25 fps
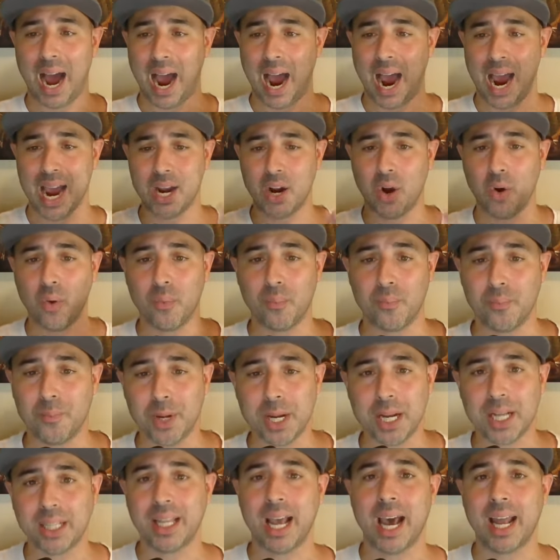I don't
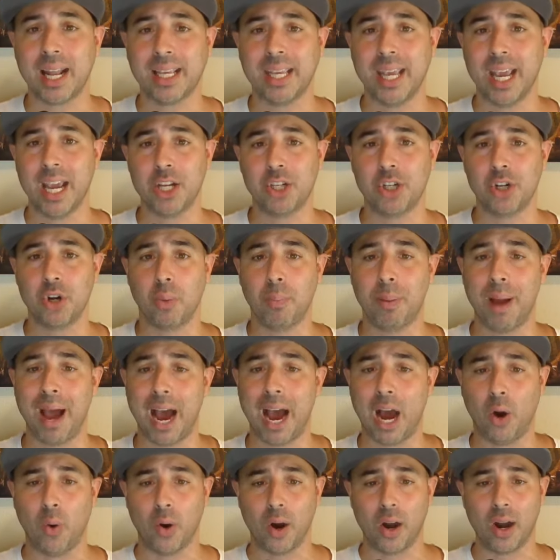need that occasional
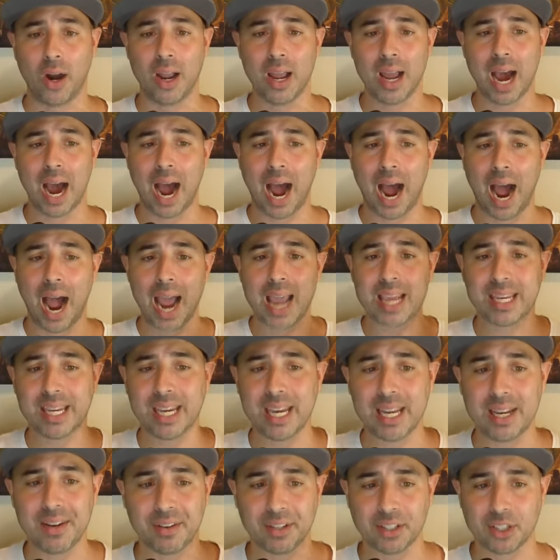power. I
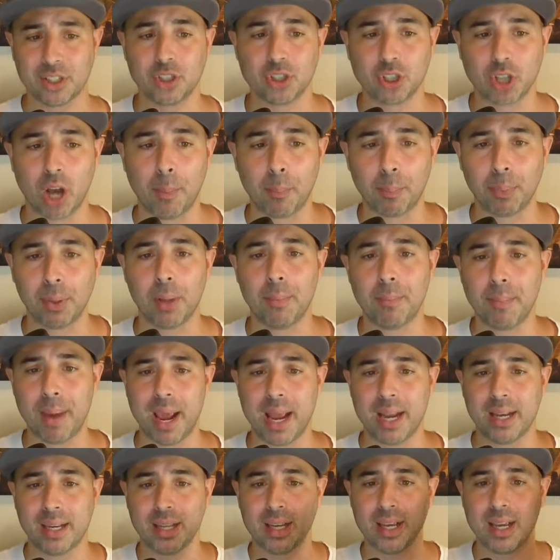can
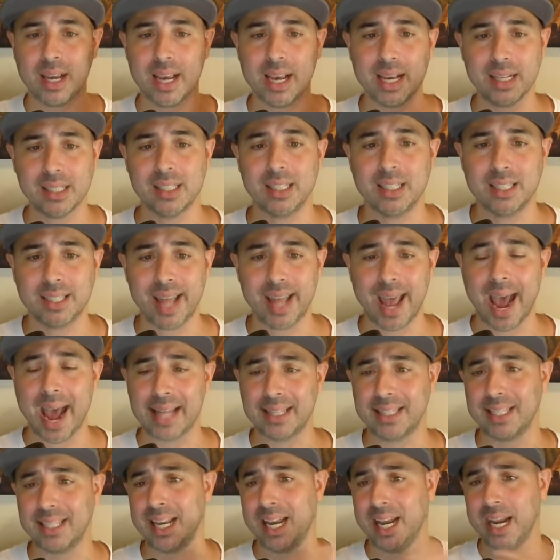supplement his
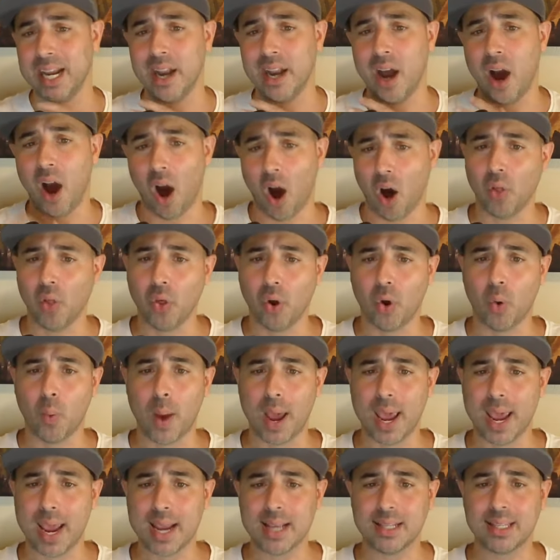stats in other
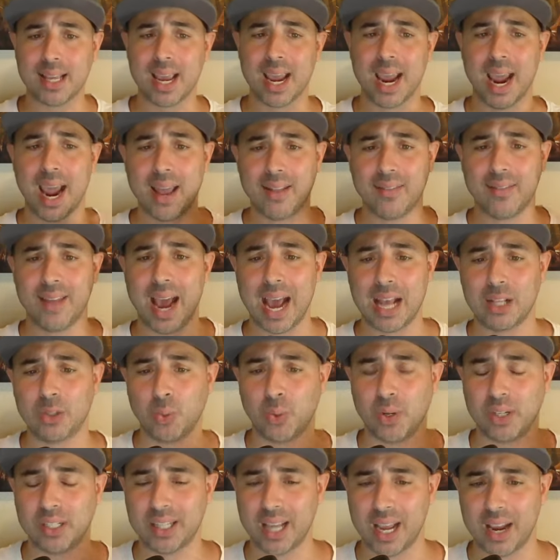ways, and that's
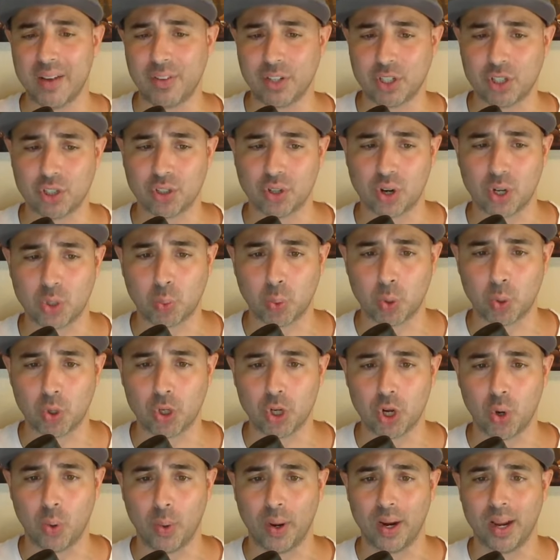what David Stearns were
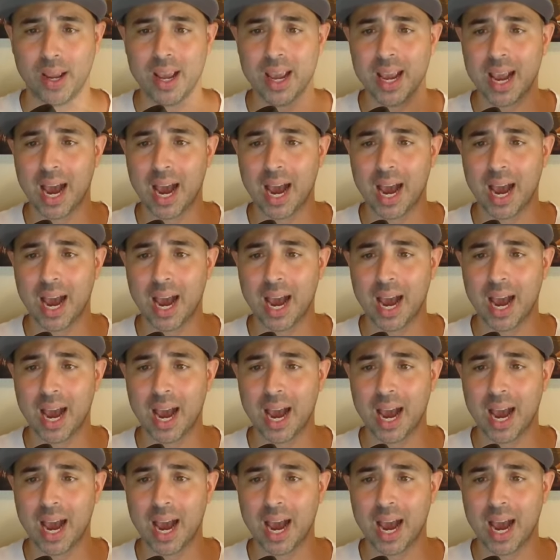doing.